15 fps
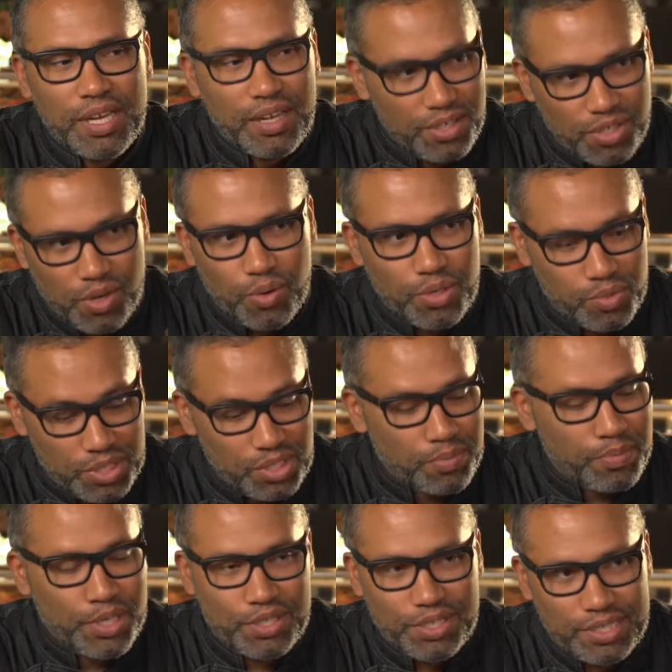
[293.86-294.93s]
She always wants to
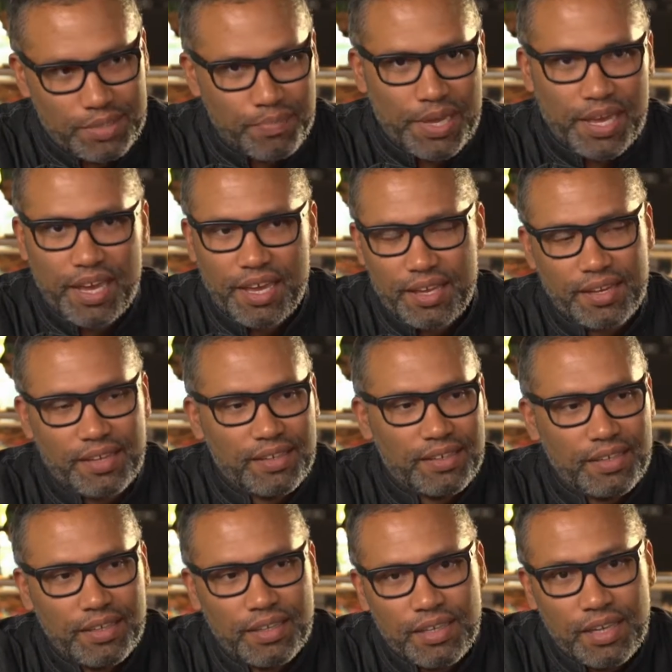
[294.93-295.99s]
participate
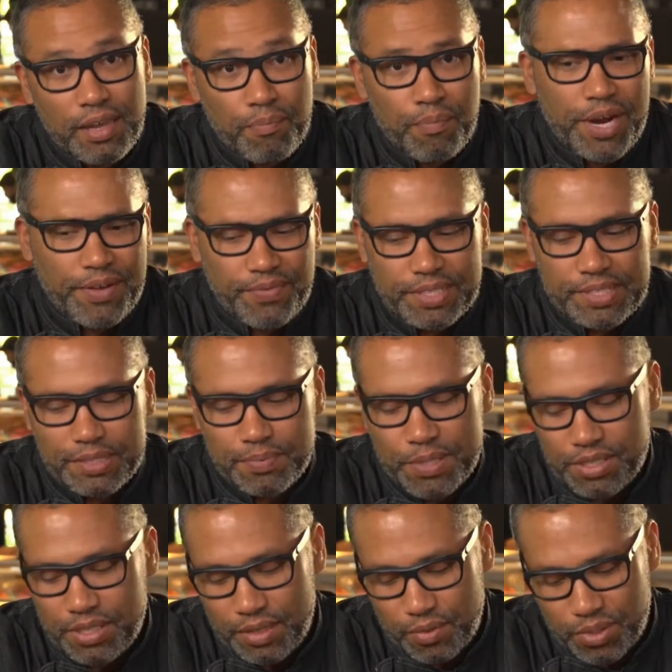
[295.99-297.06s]
in breakfast
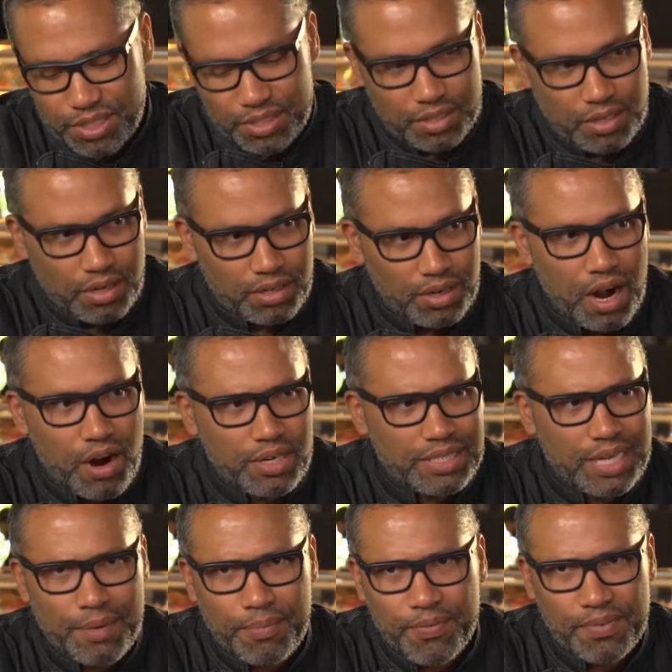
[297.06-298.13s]
especially, which is our
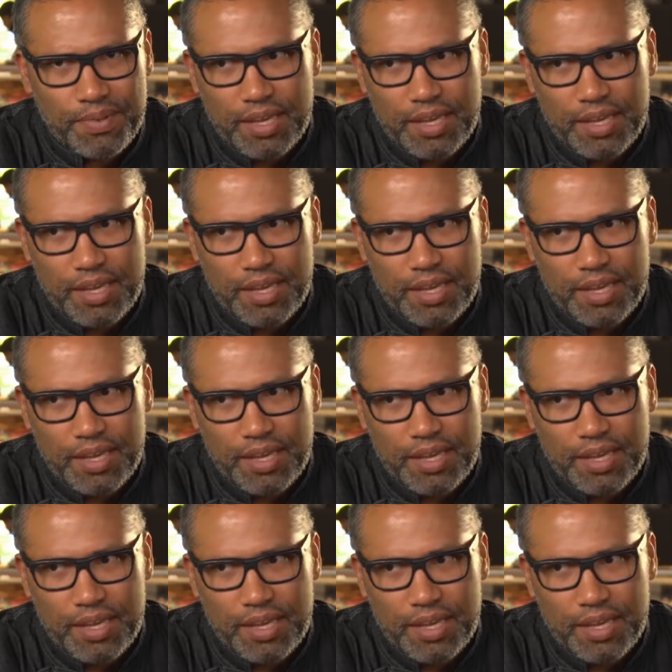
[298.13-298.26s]
time of the